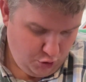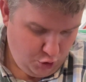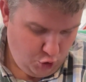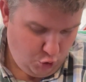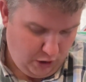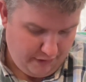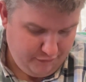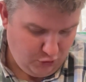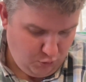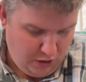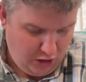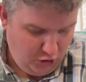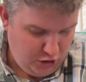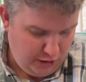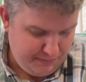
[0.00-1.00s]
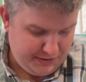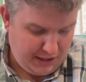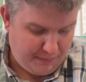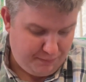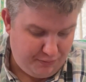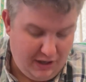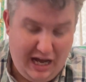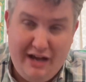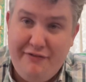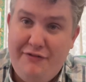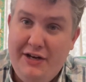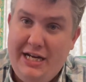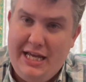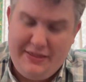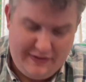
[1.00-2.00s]
Whoever welcomes a
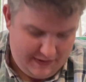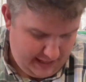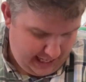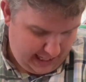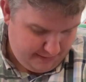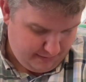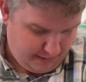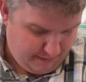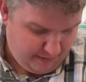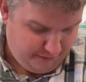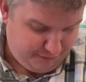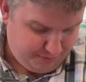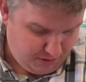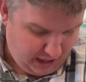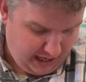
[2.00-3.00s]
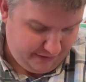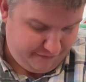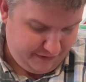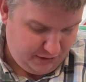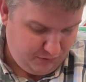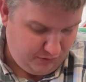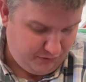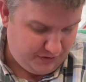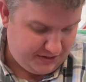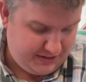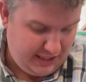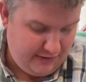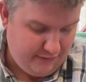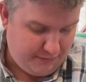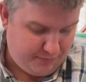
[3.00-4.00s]
prophet in the name of a prophet will
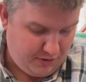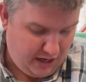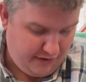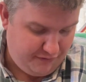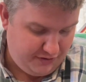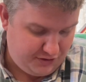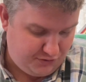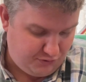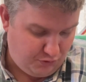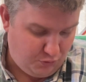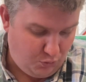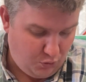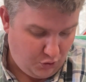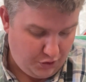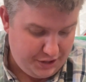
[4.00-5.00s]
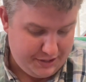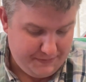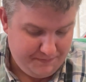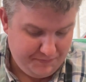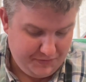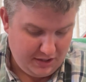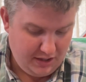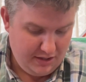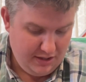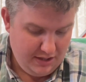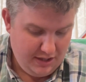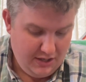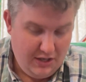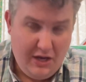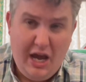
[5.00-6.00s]
receive a prophet's reward,
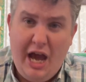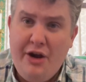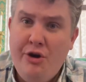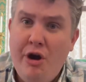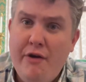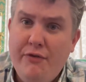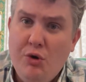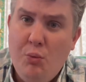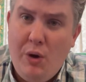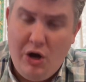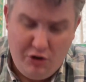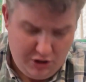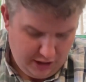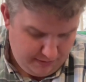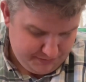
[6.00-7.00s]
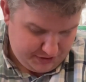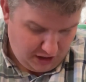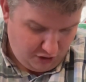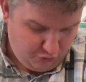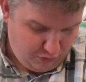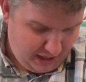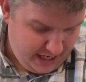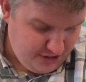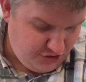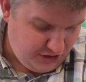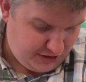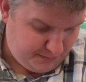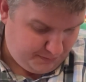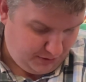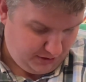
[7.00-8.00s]
and whoever welcomes a
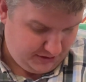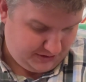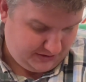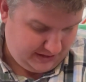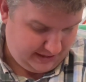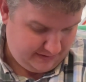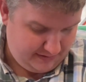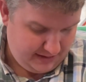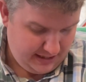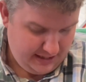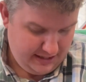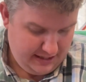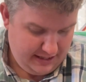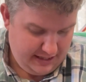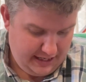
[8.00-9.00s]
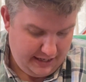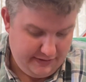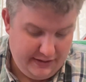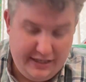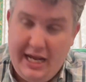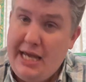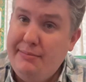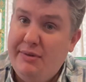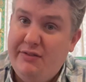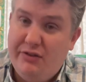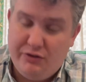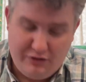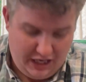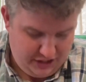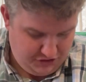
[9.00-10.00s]
righteous person in the name of a
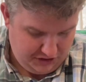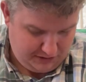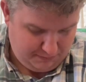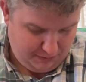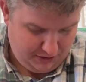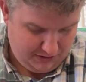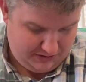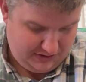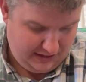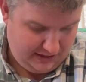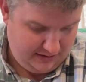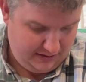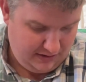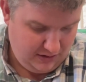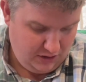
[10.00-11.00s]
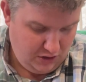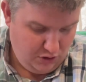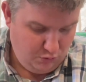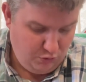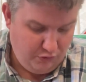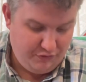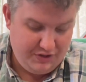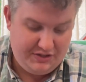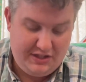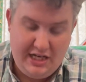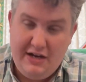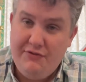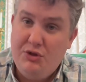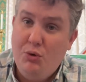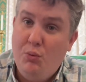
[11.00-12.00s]
righteous person will
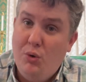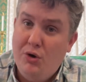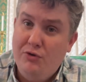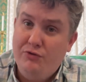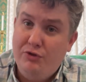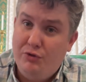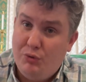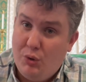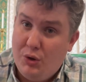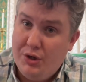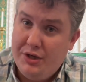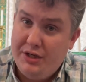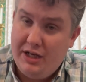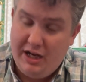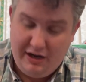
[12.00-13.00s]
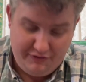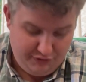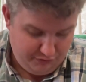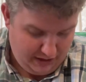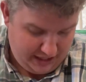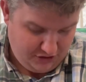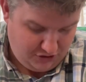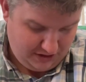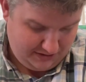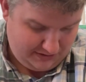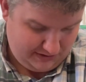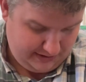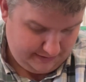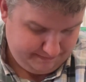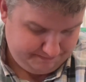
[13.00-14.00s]
receive the reward of the
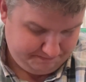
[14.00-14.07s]
righteous.